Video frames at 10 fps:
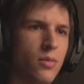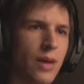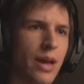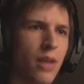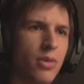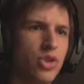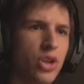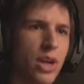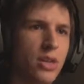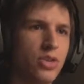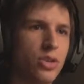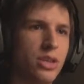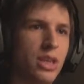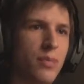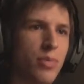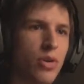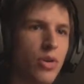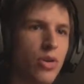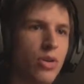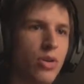Why are we trying to keep
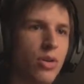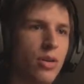her?